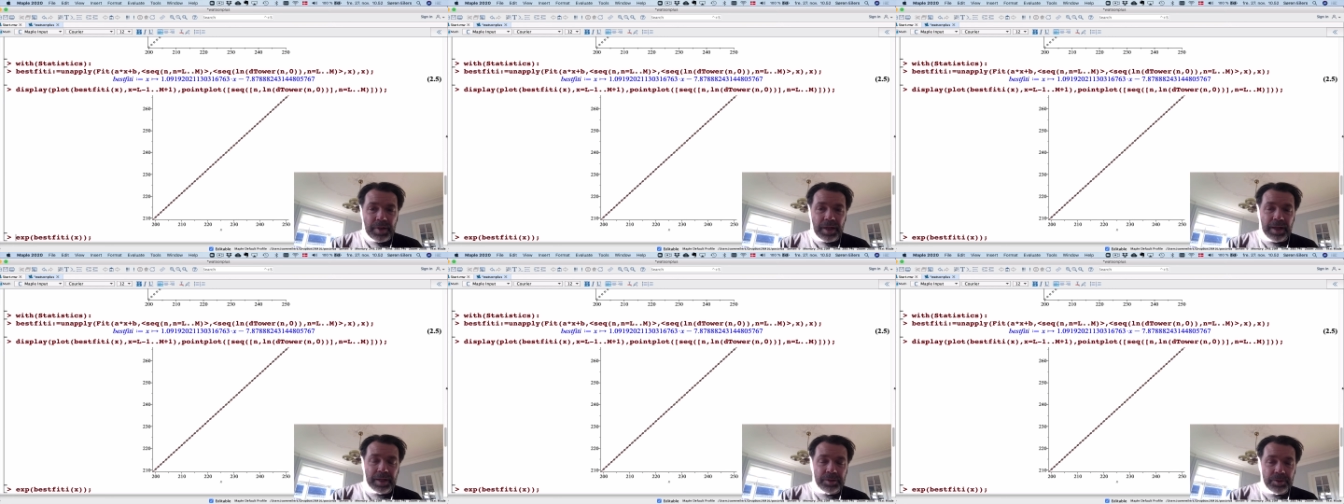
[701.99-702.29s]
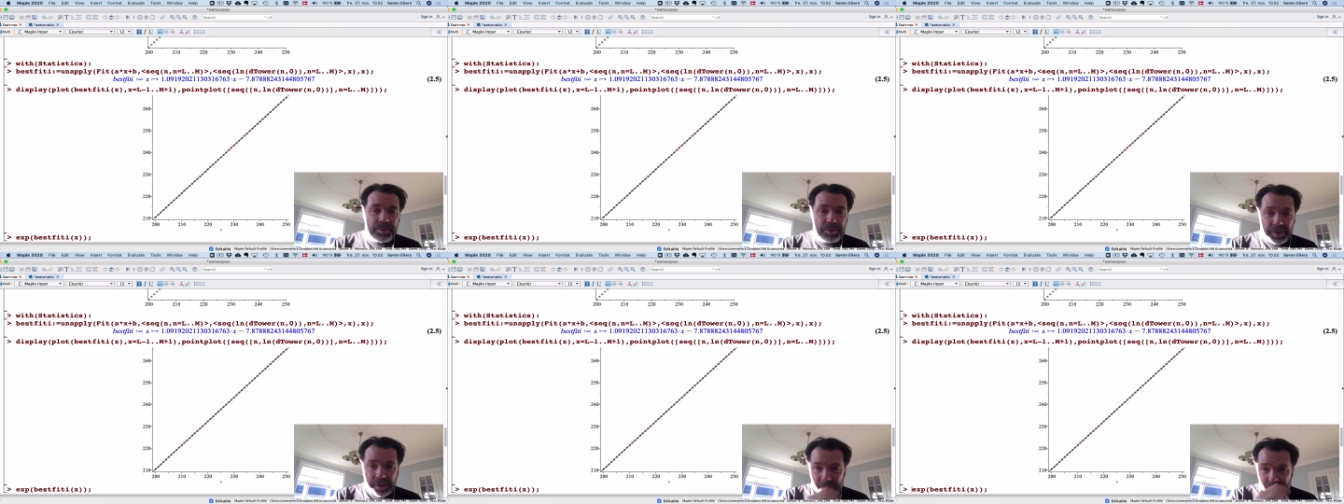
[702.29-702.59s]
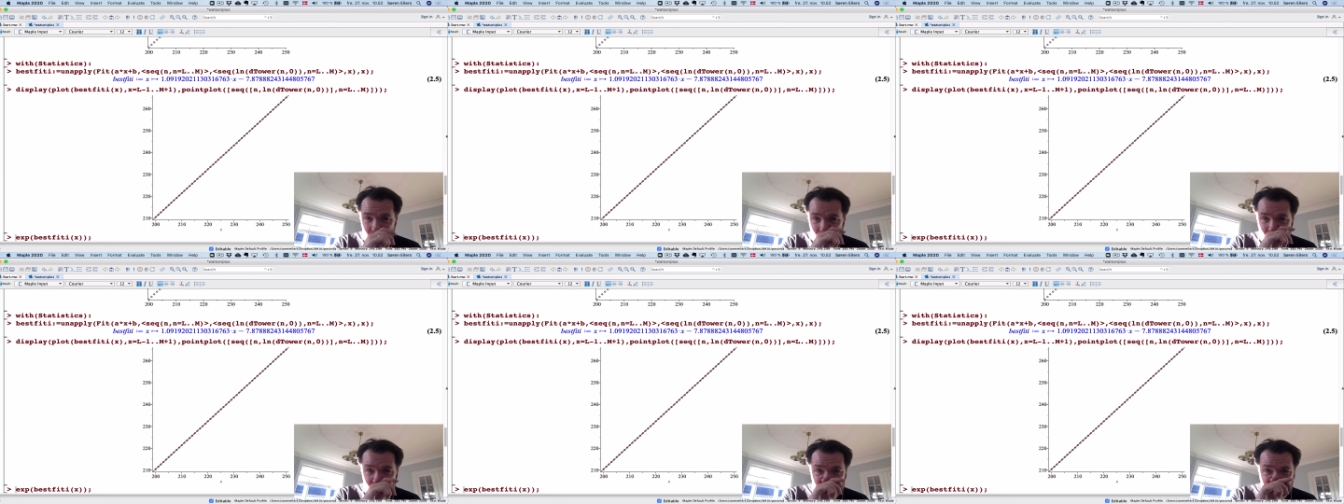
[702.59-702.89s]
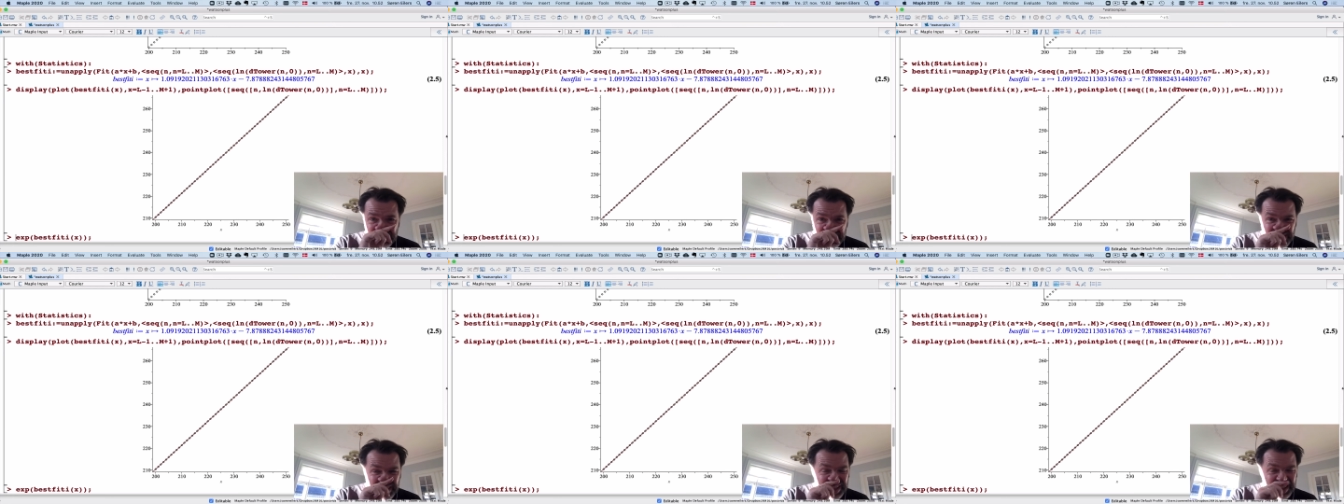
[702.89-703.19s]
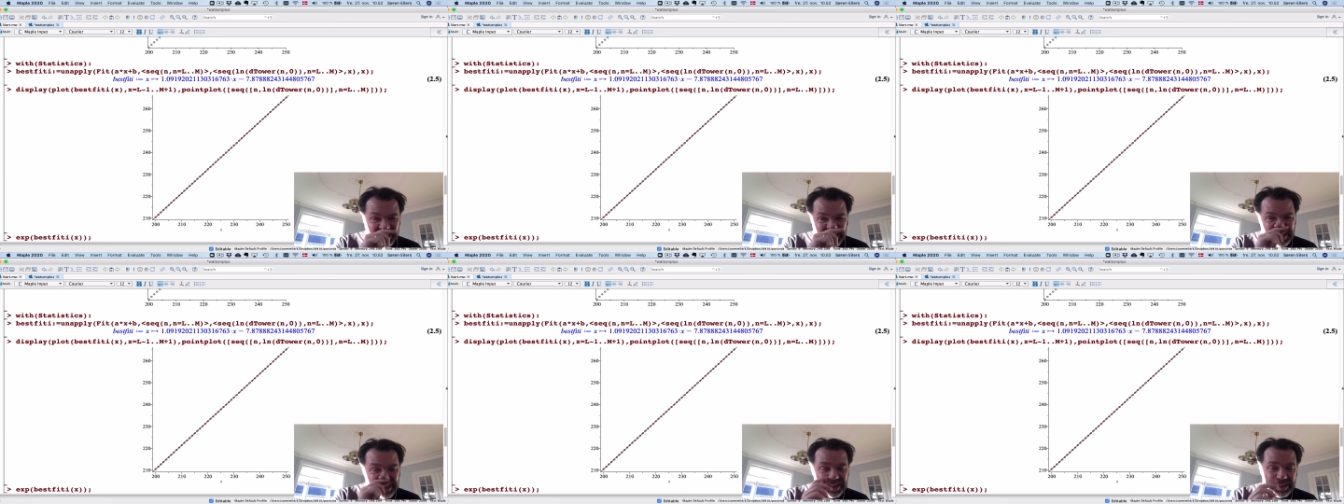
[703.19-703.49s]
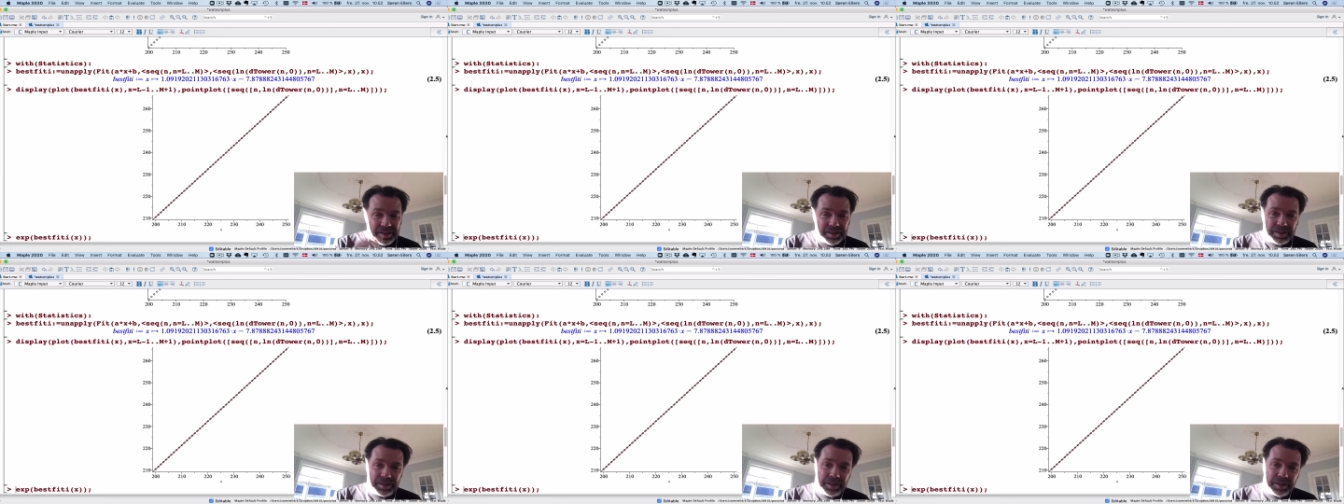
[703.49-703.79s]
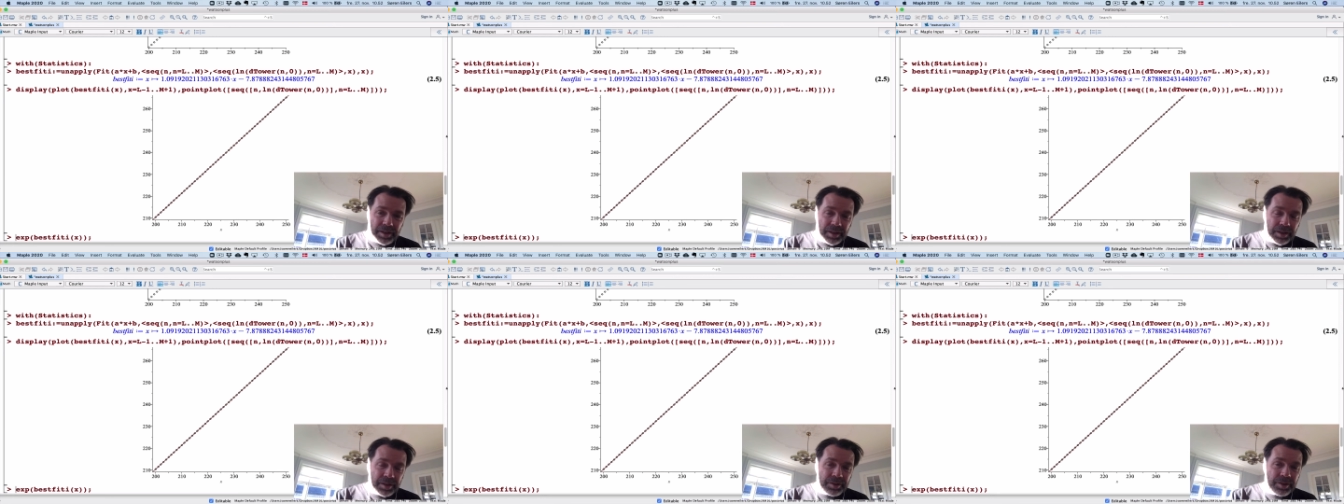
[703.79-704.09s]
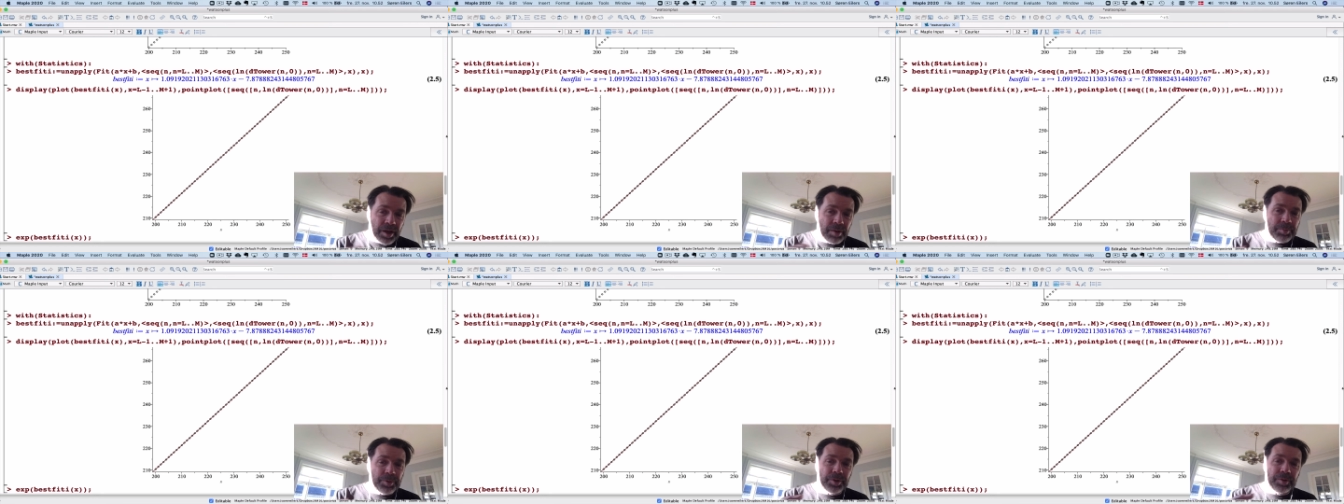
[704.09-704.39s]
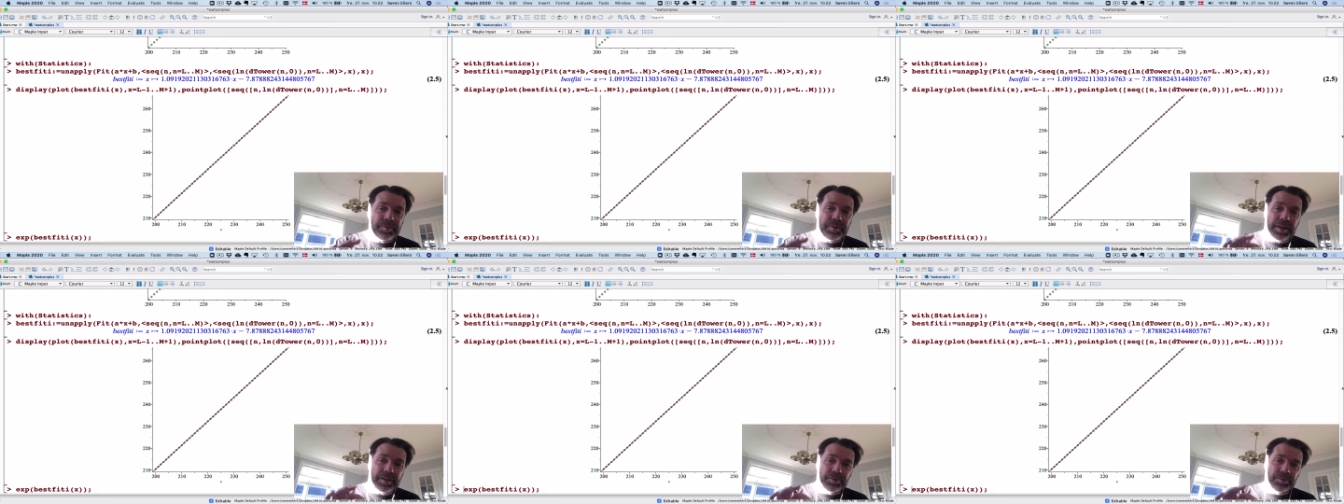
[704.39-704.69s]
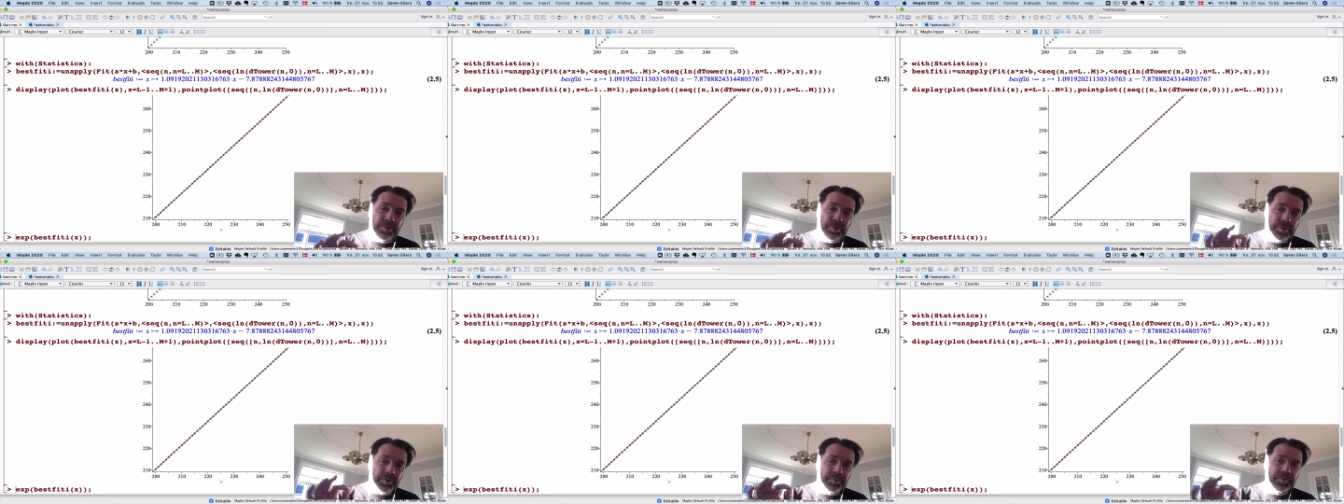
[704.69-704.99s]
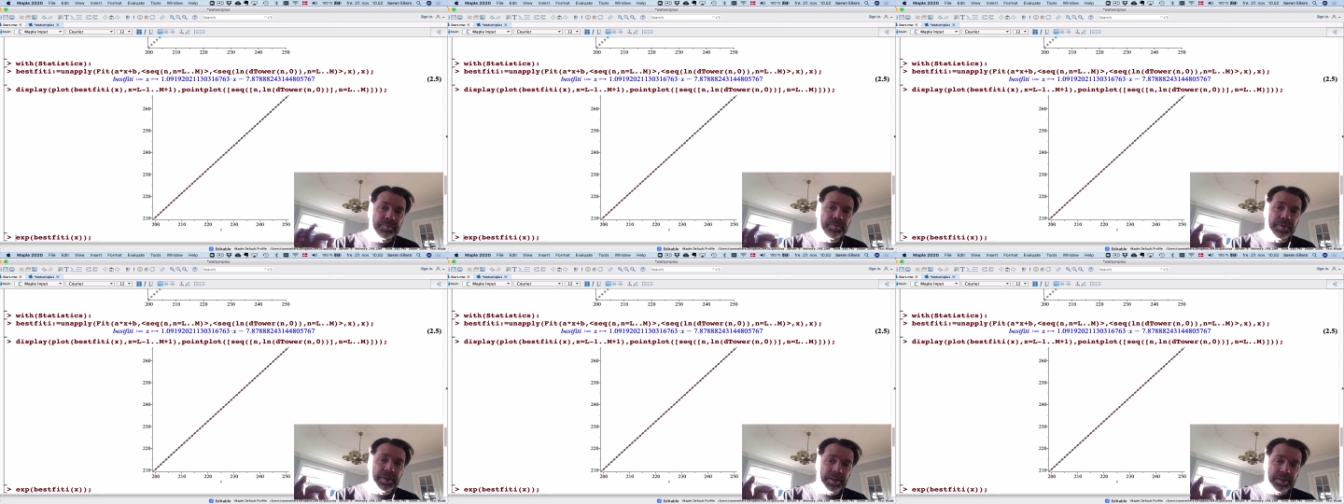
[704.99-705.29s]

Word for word: And you can get uh, a number that sort of